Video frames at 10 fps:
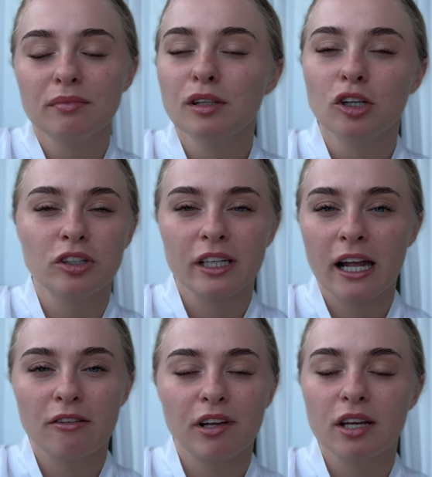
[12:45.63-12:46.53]
London
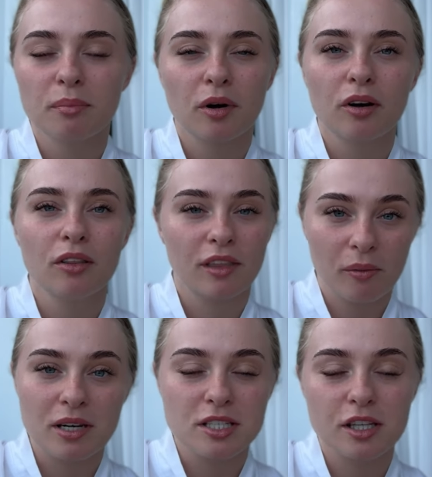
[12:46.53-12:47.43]
area, but they
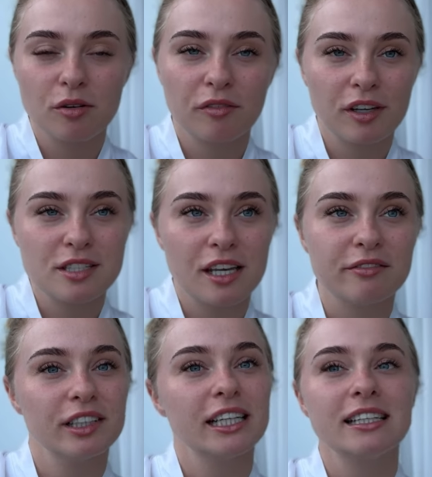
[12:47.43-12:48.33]
went to the University
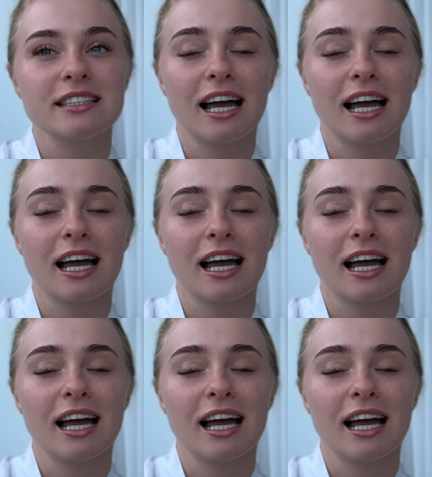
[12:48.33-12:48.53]
of Leeds,